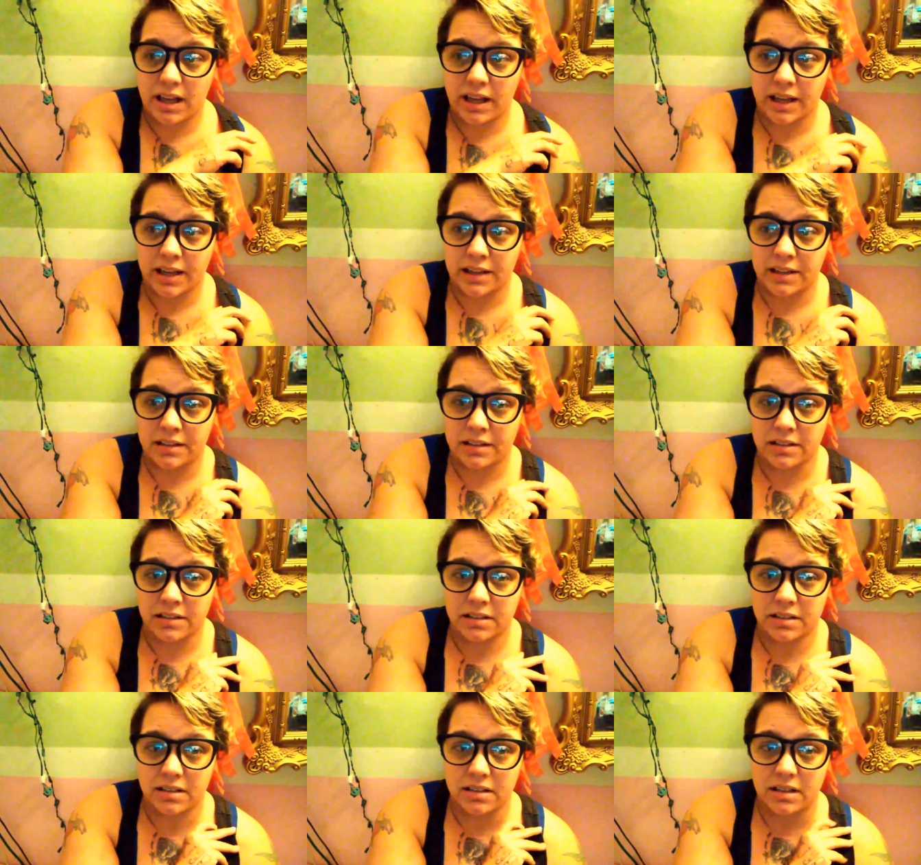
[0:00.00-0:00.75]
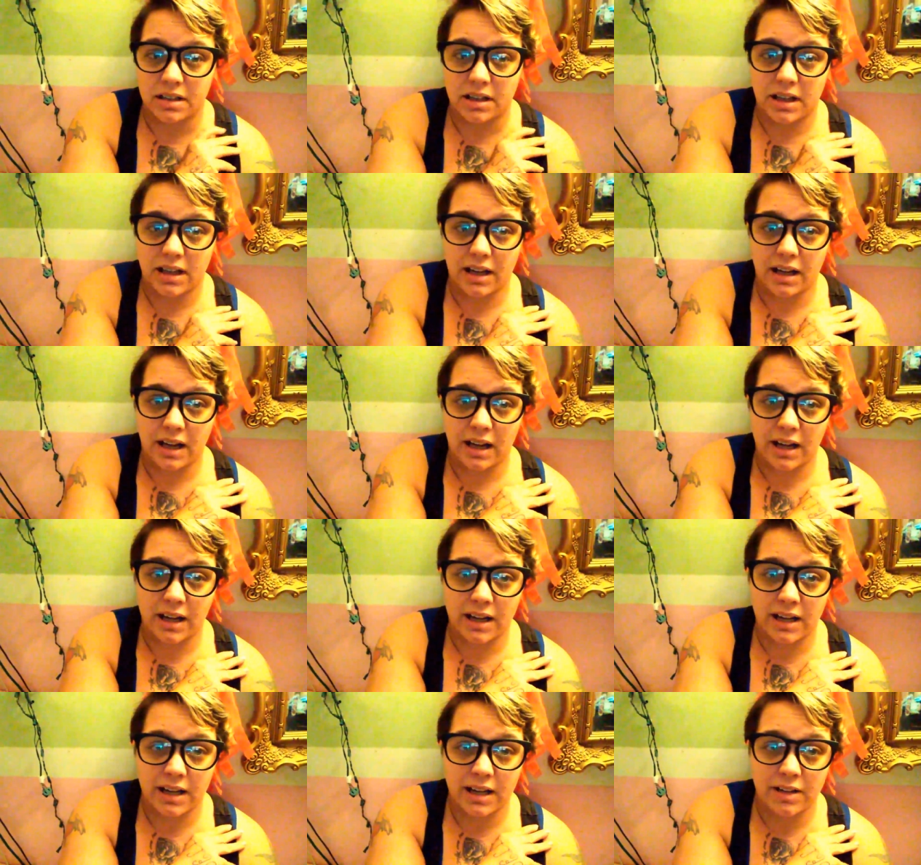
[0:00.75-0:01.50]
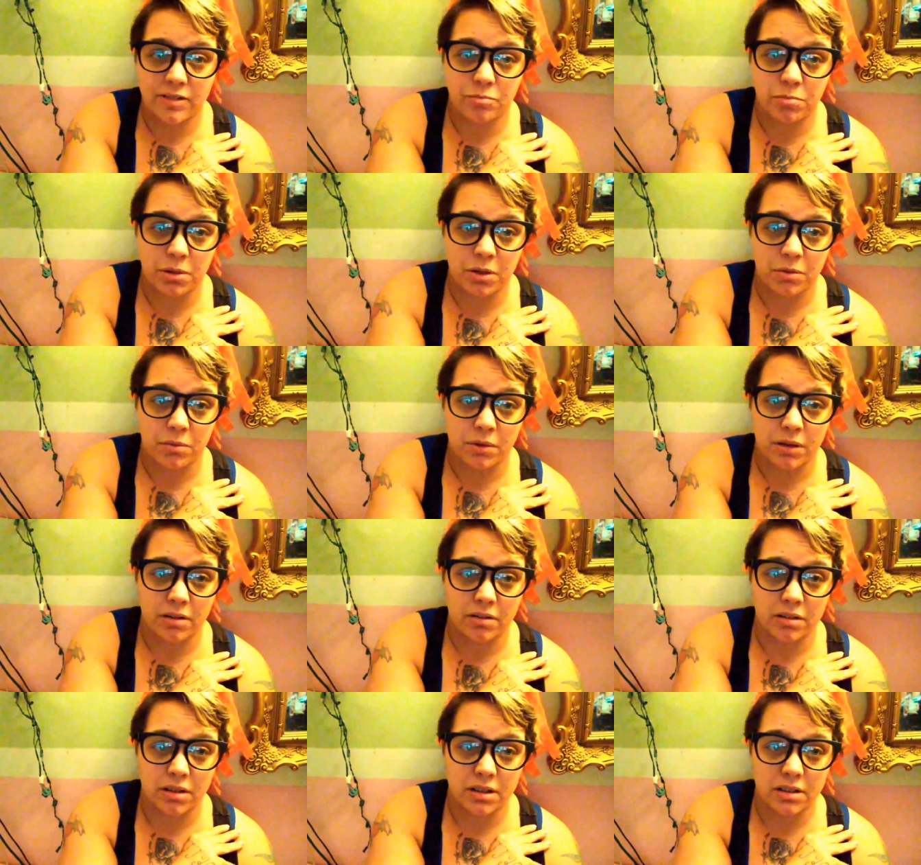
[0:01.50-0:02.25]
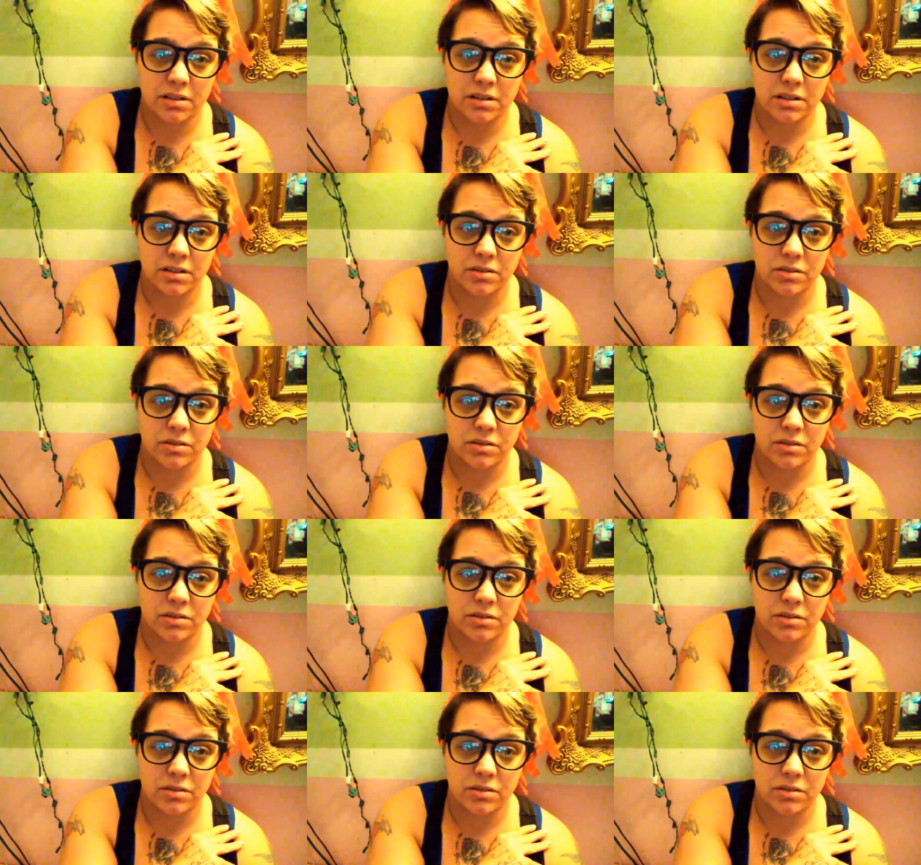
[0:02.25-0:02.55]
And I have been around it